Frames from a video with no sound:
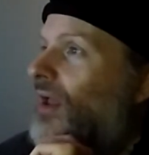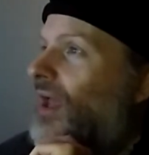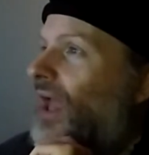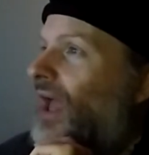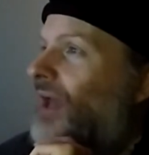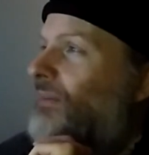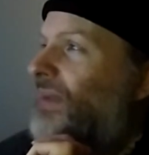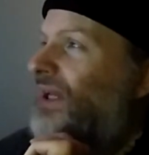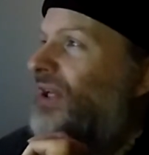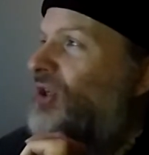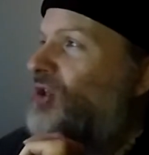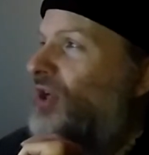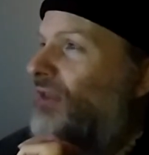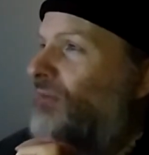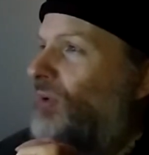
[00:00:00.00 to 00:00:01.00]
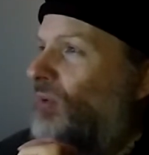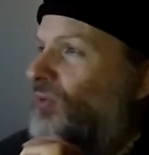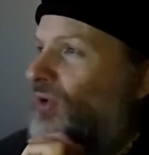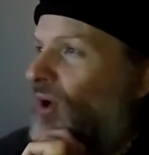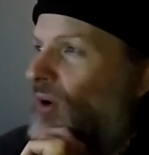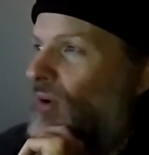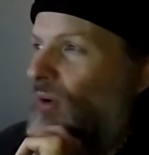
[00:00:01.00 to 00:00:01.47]
had been in Jethro
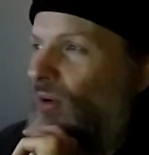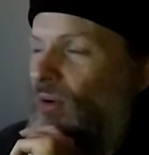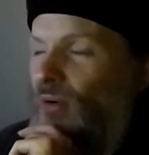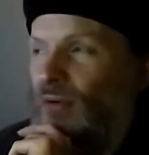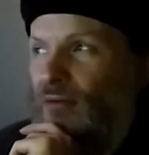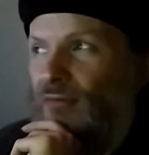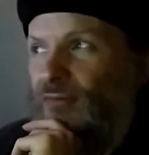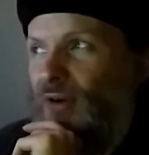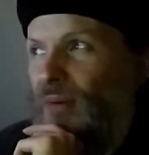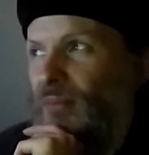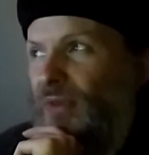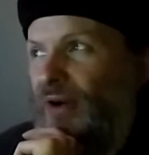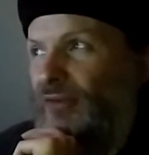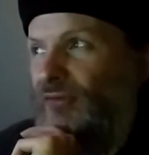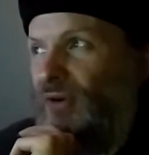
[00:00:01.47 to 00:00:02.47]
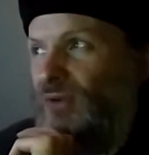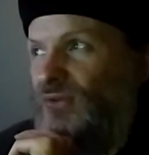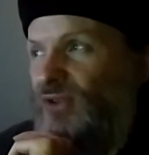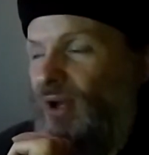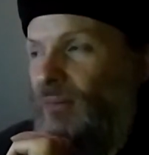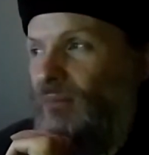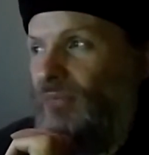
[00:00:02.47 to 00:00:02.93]
Tull from their
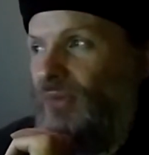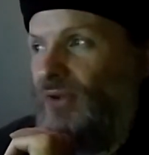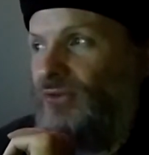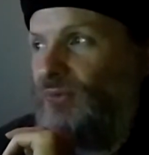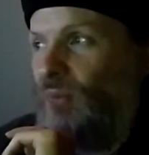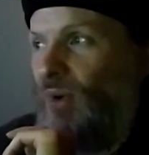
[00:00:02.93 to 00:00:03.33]
first album, this